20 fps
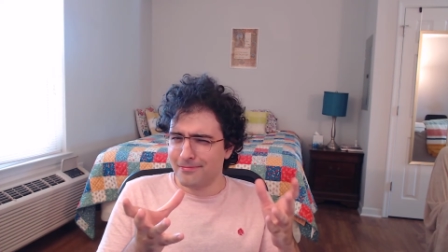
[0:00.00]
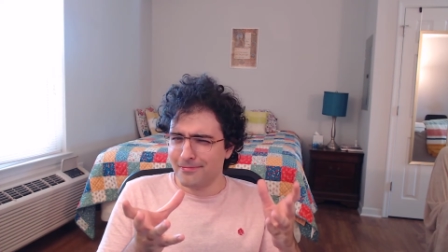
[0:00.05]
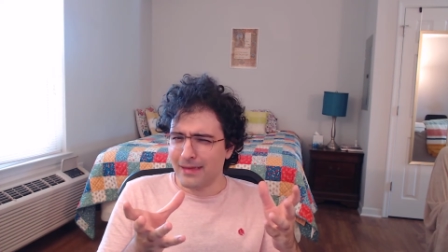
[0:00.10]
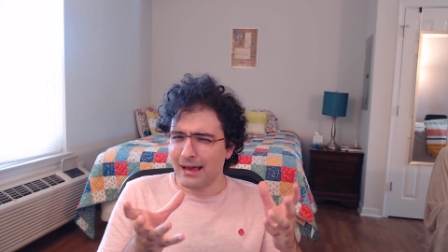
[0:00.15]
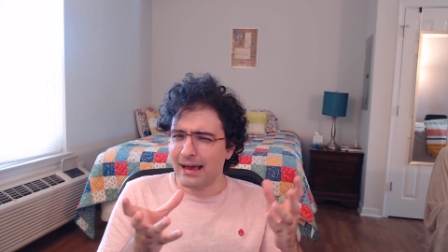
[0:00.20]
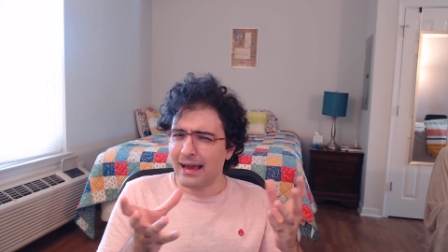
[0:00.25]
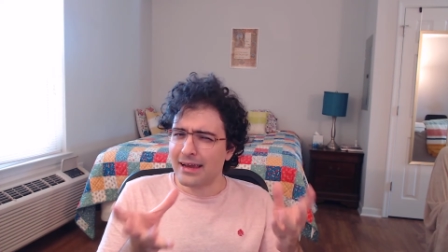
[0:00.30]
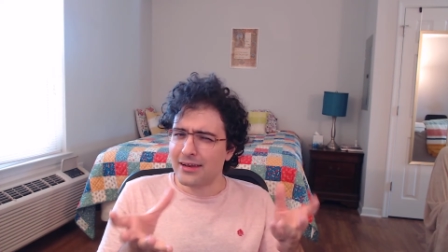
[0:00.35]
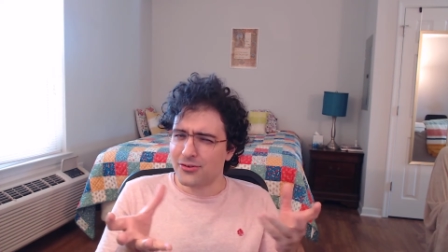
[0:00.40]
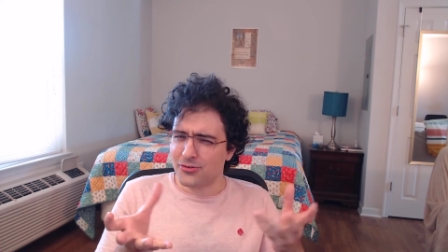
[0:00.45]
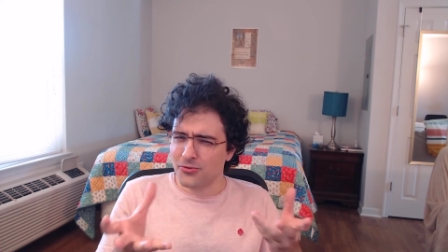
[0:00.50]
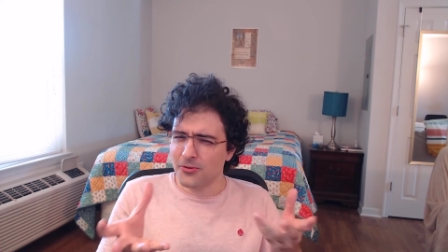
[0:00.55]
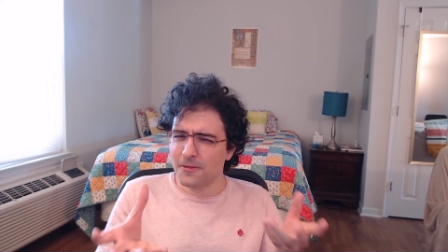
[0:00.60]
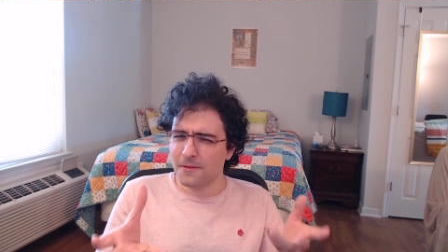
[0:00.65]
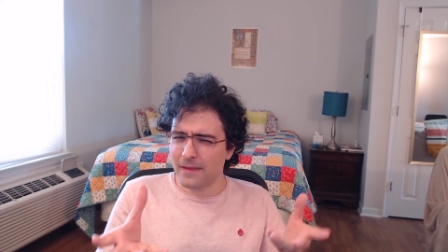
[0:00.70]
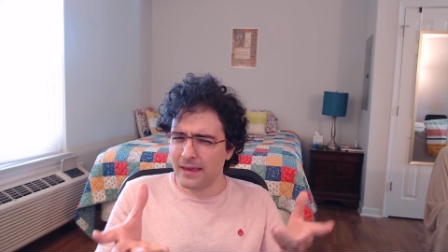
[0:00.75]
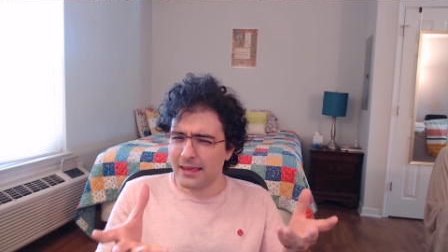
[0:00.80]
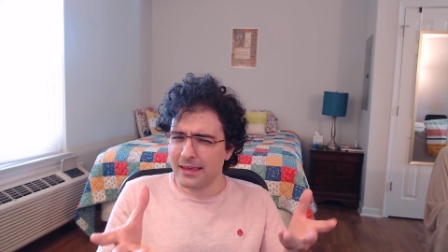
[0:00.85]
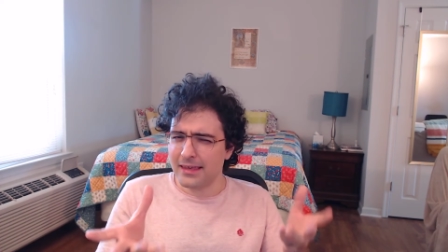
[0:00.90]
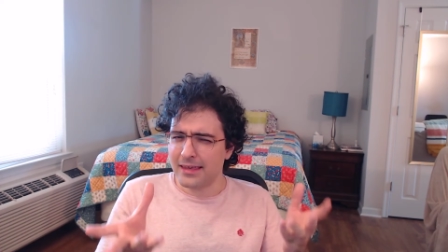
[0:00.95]
I do
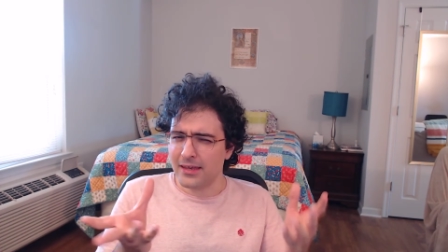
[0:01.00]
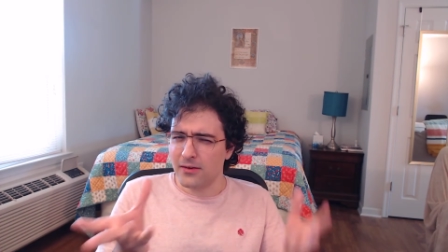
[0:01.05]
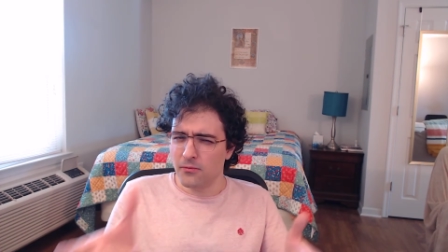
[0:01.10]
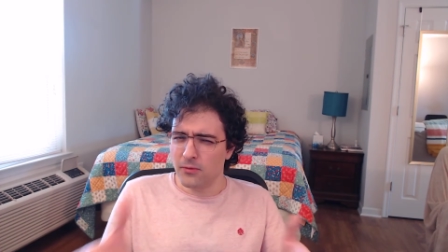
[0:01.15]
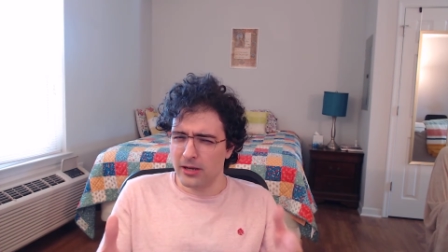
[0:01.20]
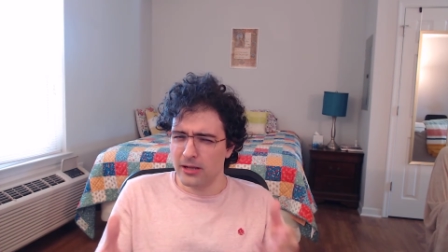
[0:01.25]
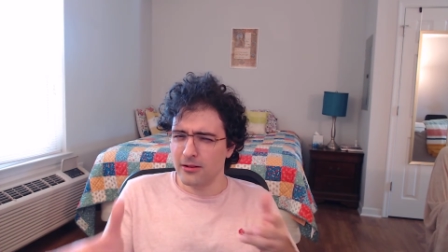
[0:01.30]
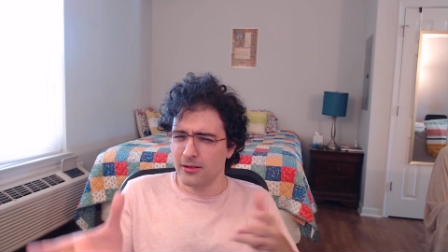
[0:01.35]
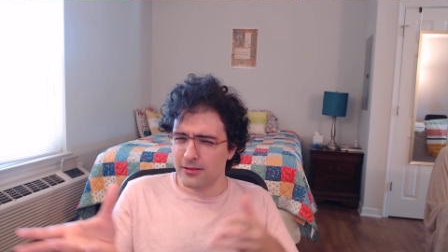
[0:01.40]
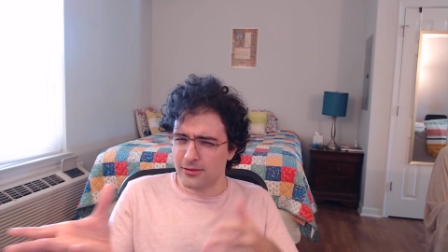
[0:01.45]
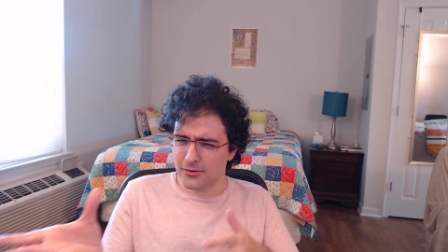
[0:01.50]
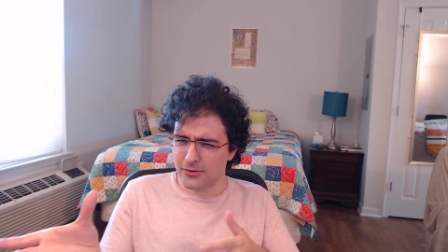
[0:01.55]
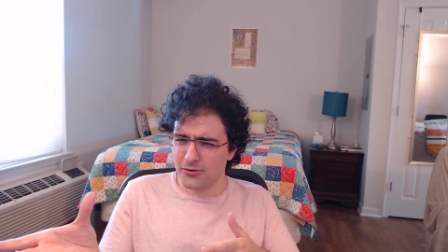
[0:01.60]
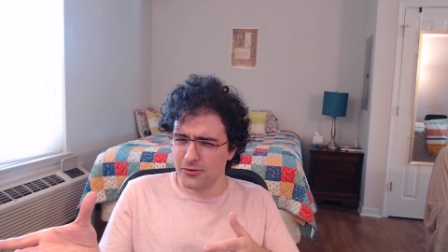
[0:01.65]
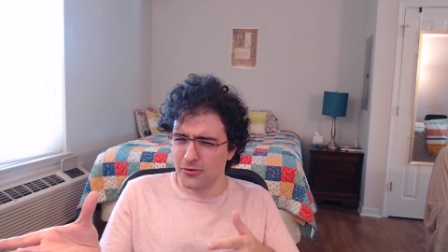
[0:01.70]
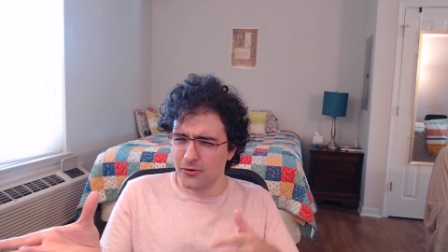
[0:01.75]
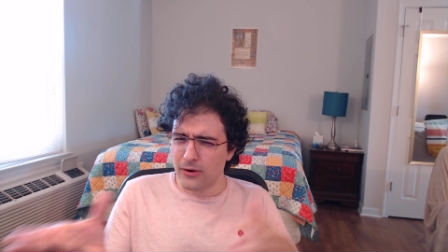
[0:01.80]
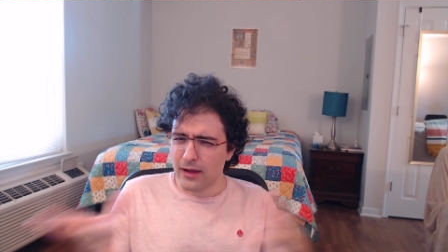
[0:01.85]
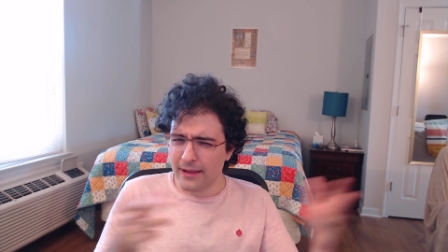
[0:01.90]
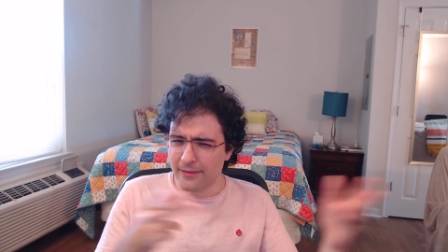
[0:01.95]
think he will
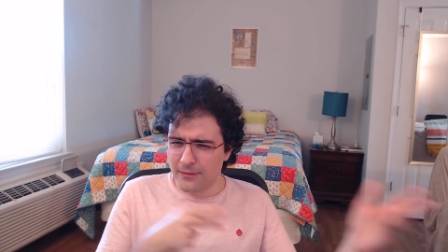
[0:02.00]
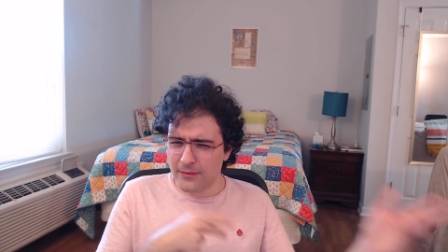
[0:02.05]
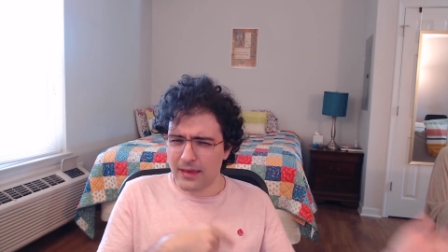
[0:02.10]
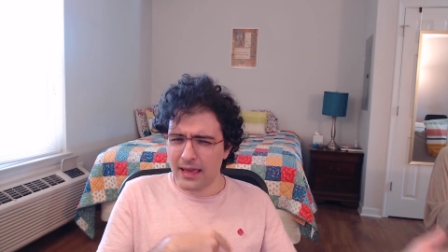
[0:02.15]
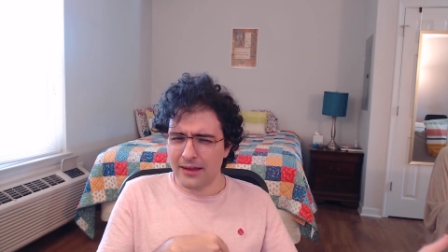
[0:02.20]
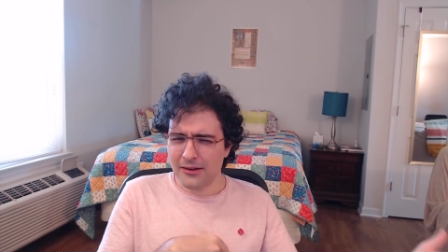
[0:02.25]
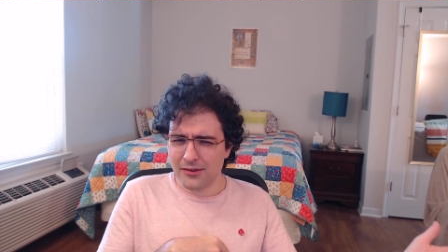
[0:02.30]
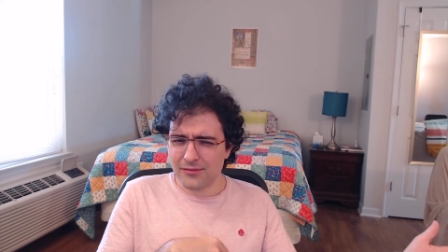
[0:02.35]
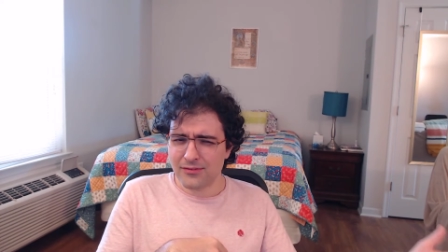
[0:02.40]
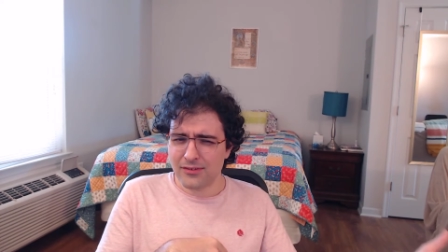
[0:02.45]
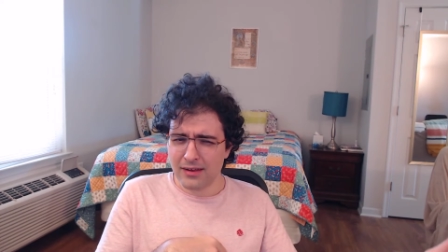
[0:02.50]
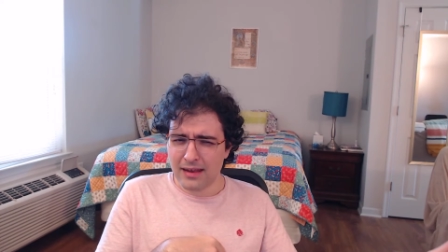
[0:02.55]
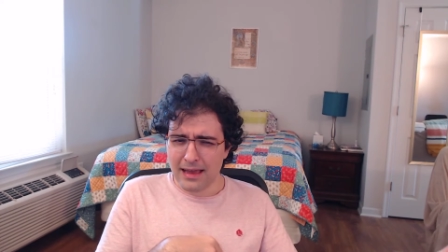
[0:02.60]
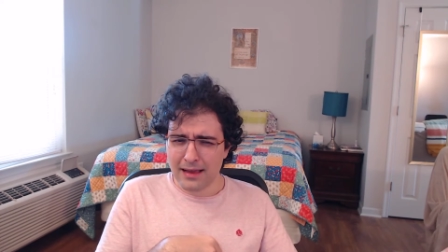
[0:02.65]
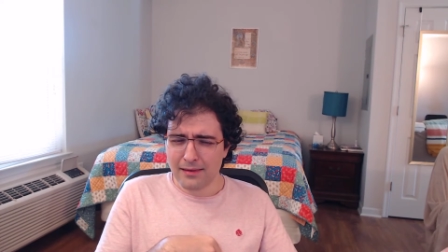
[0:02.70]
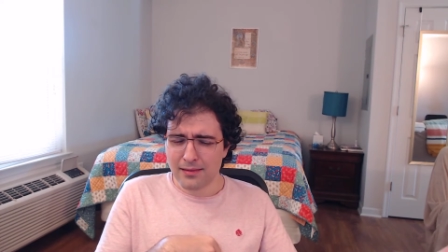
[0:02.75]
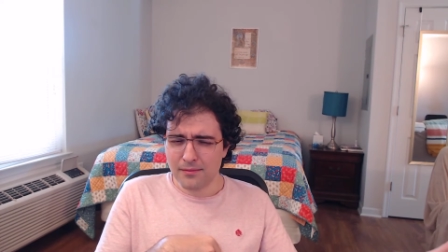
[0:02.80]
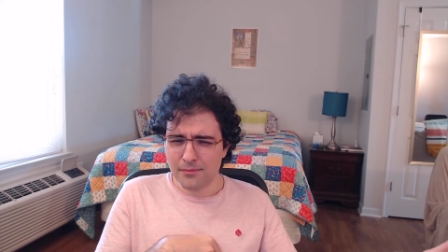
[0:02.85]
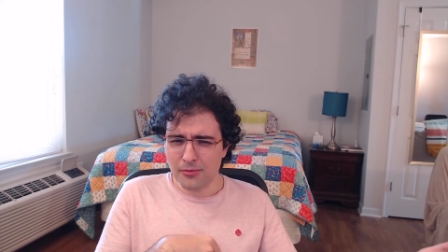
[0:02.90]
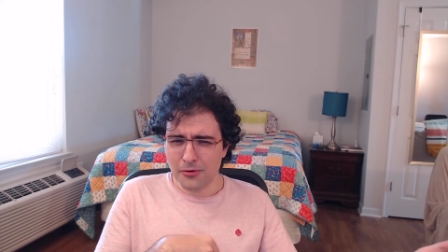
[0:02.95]
do at the end of the
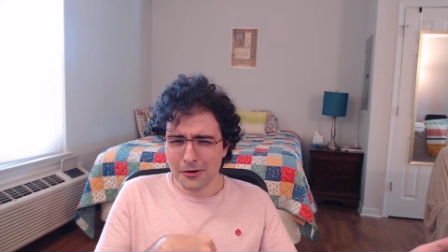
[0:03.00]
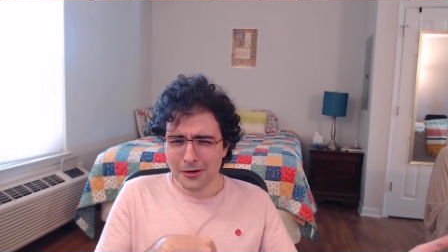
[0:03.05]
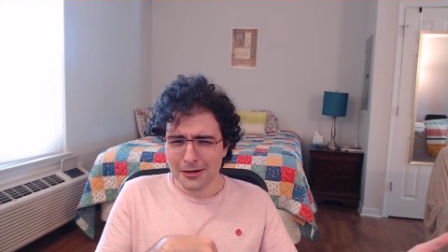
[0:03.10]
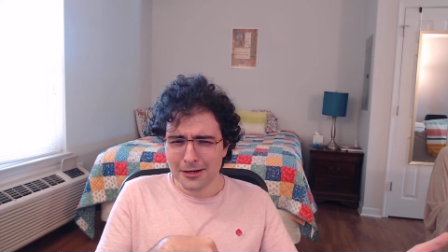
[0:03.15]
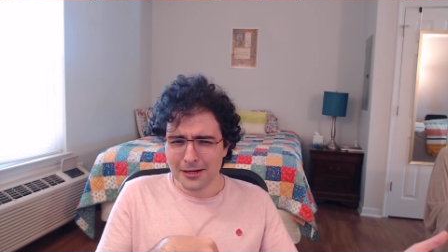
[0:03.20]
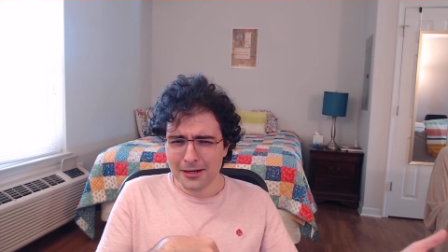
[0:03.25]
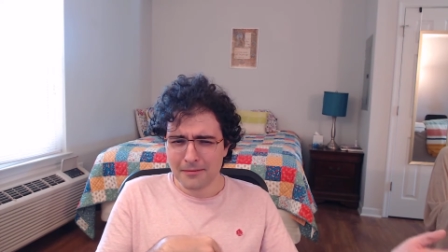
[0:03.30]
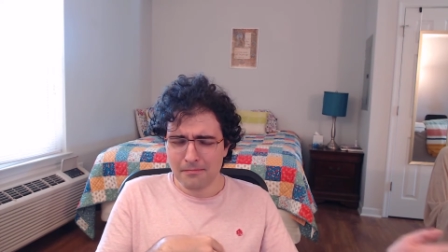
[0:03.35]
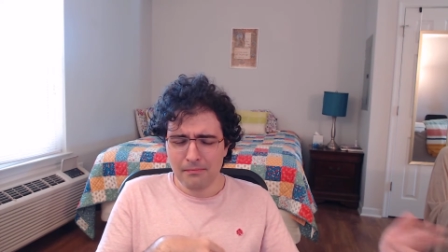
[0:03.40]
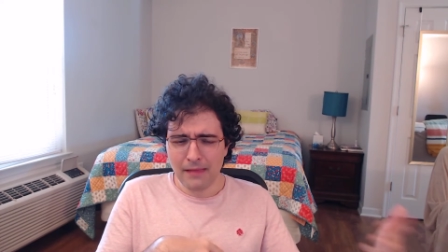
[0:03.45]
next book.